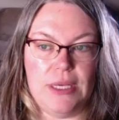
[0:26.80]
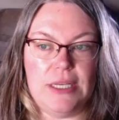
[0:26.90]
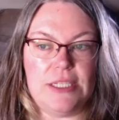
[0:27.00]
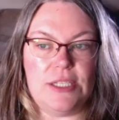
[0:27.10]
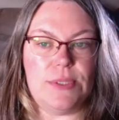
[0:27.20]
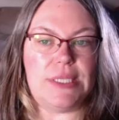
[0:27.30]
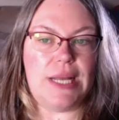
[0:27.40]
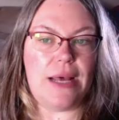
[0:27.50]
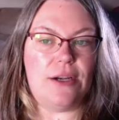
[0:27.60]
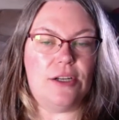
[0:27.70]
So, as an
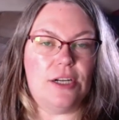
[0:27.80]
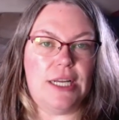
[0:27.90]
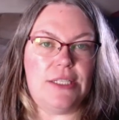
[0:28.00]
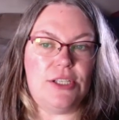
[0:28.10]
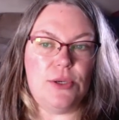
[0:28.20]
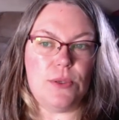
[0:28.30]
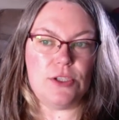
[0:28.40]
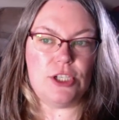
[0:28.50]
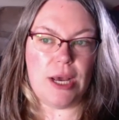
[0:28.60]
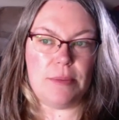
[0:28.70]
editor, it's your
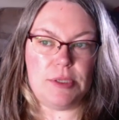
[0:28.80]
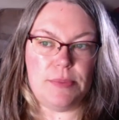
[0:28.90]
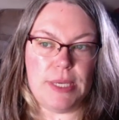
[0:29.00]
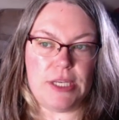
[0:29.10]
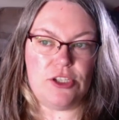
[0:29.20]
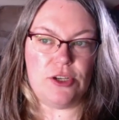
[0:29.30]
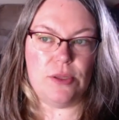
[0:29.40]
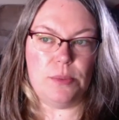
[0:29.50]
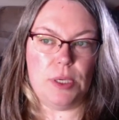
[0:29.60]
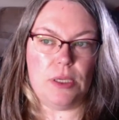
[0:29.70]
job to make sure
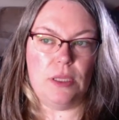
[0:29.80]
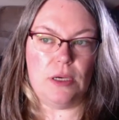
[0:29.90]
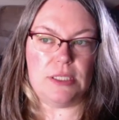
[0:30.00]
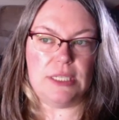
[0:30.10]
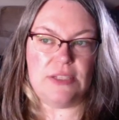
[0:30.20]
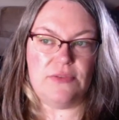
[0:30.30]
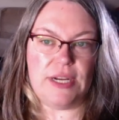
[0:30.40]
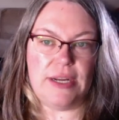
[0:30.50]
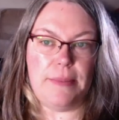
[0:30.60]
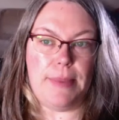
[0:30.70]
the book looks its
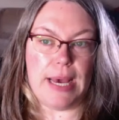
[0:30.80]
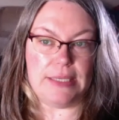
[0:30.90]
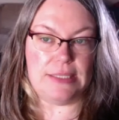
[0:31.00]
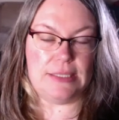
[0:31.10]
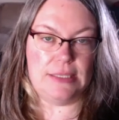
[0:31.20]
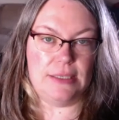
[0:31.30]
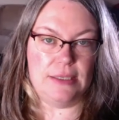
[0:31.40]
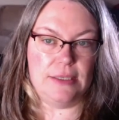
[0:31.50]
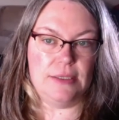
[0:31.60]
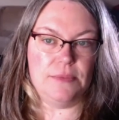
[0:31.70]
very best.
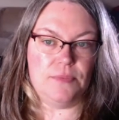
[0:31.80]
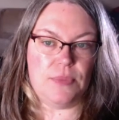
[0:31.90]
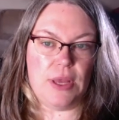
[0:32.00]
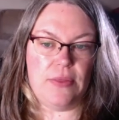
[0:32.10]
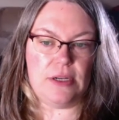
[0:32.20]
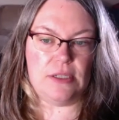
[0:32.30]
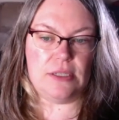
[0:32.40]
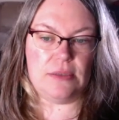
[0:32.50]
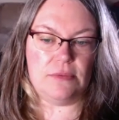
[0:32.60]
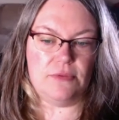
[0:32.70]
And
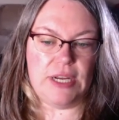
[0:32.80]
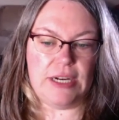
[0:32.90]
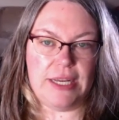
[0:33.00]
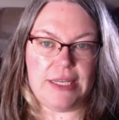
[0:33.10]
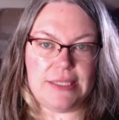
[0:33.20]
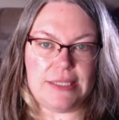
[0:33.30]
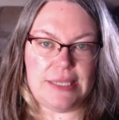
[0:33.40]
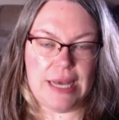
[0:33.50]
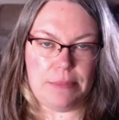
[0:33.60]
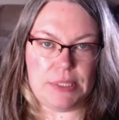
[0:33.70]
there's various
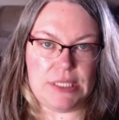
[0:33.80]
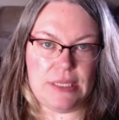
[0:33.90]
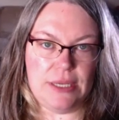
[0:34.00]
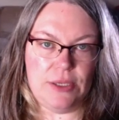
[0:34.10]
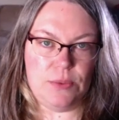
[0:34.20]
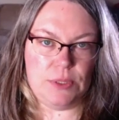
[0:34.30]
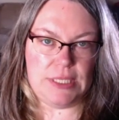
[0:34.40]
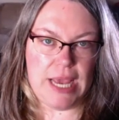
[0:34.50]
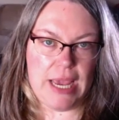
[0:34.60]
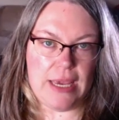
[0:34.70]
steps that you will
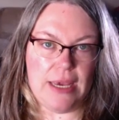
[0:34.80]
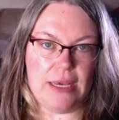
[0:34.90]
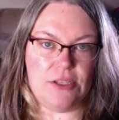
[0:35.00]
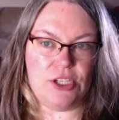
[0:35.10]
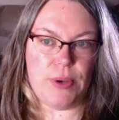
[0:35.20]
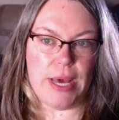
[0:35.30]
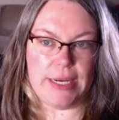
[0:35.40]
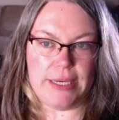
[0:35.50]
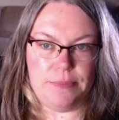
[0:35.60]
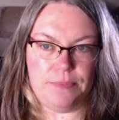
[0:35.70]
take as you edit.